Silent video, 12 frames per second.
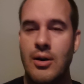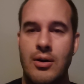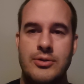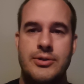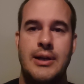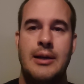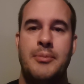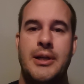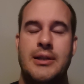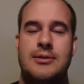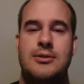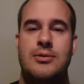Also, I'm
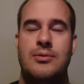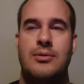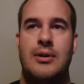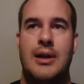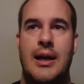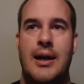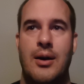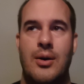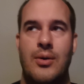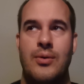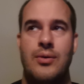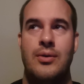not sure
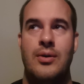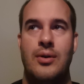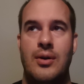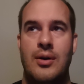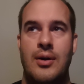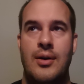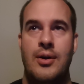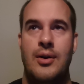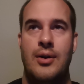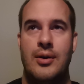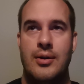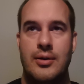how
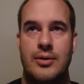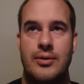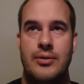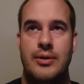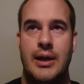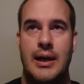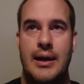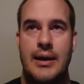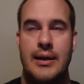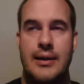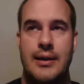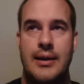good
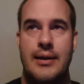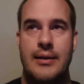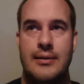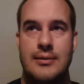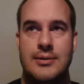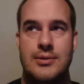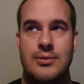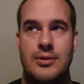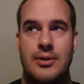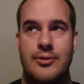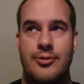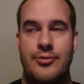I can
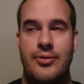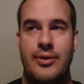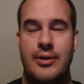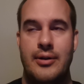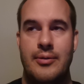sort of